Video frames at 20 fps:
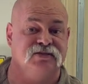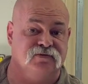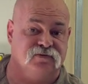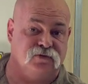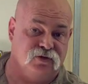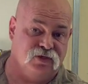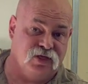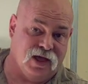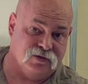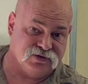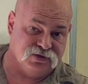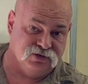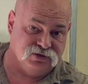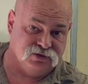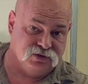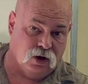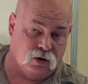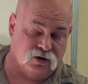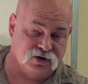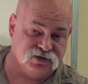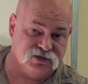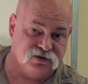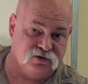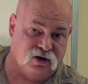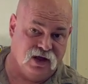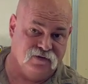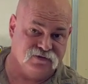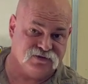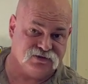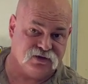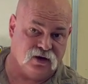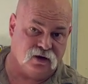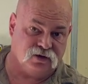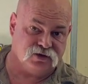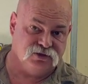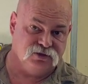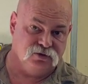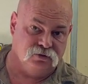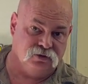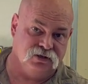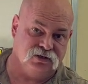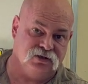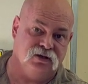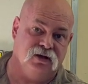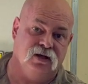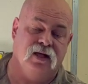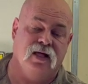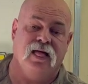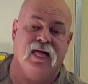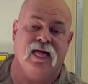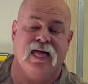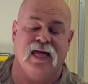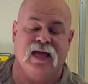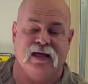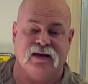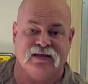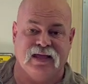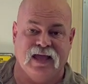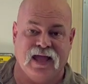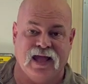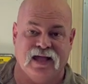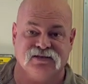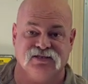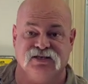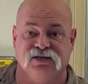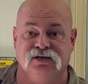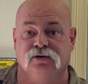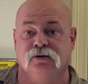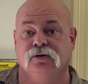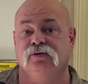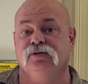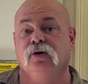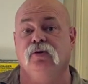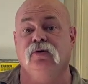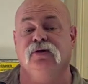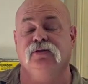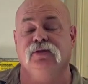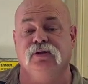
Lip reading: several $1,000s in livestock to it, had cats killed.